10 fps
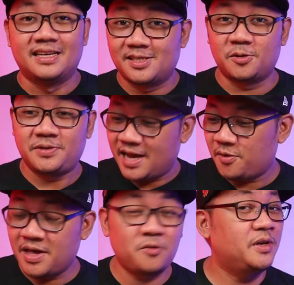So now
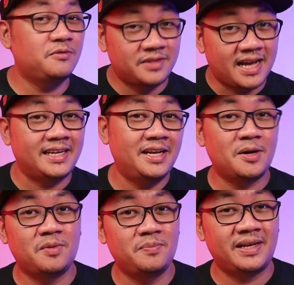that we've tidied
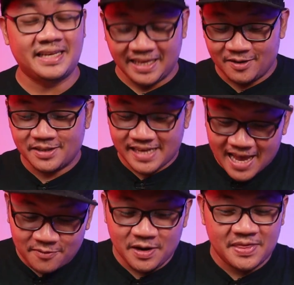up a bit, here's
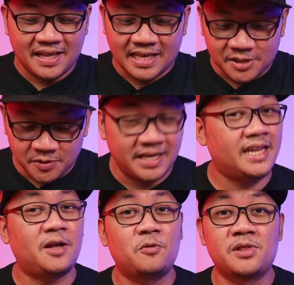everything that you're
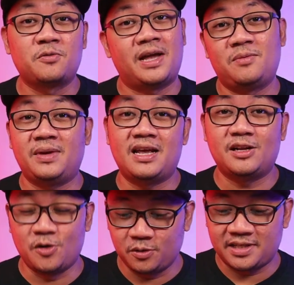getting with the Redmi
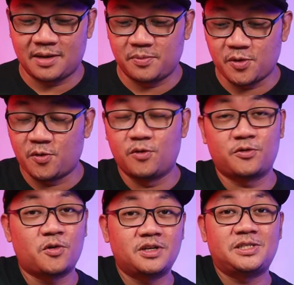Note 10 Pro. Of
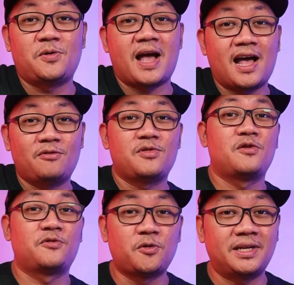course, you have the
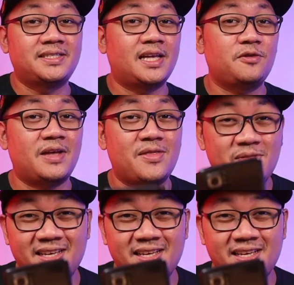phone itself, and